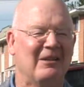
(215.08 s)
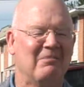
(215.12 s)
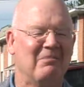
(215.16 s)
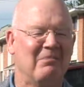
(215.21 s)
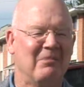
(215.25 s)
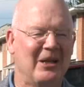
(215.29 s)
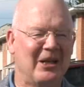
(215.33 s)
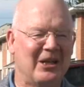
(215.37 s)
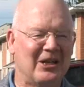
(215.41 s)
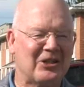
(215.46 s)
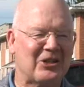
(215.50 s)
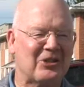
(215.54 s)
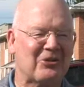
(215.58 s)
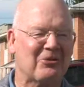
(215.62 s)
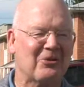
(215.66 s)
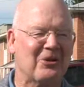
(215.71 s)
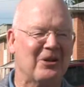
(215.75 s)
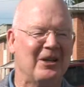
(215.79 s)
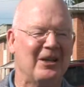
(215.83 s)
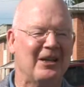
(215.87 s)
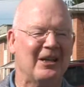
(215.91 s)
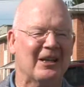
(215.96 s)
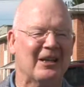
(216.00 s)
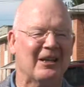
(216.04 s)

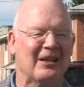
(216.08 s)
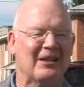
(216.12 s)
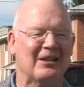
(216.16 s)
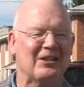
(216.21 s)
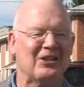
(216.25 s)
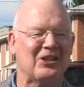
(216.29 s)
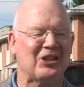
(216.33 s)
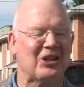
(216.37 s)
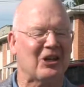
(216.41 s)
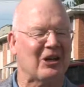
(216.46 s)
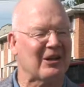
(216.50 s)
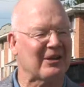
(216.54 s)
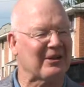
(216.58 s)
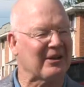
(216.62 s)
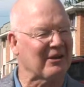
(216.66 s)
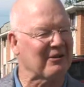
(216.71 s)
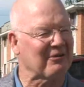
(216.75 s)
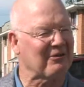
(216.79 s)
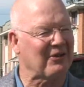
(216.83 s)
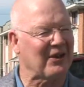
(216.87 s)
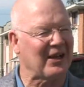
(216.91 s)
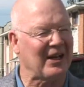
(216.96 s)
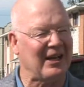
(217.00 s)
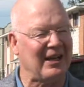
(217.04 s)
ministering and sharing
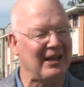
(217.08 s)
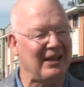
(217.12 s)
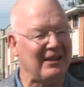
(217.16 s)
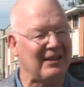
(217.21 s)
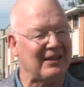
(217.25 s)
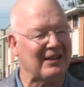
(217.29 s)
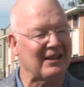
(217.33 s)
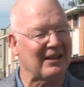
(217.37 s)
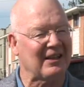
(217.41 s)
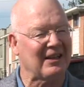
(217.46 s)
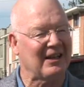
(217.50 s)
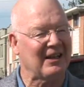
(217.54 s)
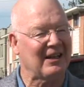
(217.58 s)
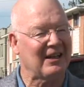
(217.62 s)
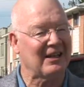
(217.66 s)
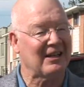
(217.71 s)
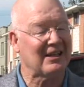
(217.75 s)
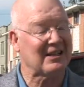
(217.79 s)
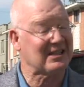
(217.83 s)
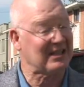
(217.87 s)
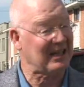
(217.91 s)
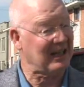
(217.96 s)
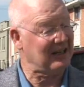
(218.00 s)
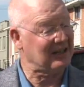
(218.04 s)
their faith.
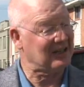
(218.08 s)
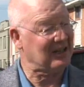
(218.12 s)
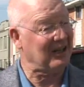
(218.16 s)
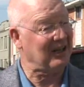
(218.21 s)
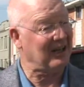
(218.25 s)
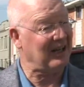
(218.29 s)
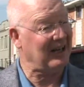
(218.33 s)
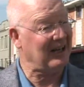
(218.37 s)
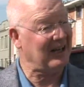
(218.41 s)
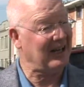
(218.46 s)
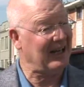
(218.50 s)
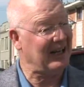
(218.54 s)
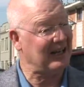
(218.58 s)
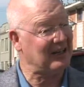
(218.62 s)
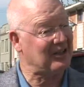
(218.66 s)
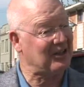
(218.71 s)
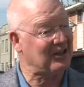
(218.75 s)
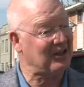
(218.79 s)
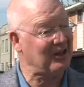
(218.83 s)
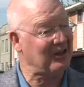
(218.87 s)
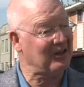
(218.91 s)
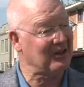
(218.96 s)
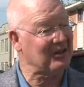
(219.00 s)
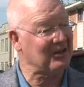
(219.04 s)
Sounds a lot like
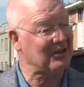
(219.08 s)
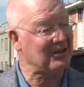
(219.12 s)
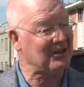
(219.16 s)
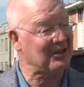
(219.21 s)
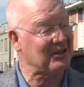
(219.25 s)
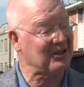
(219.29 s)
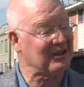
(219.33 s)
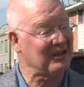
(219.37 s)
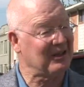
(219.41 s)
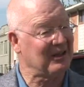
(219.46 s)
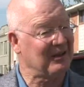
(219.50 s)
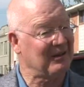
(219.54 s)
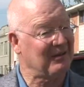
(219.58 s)
church.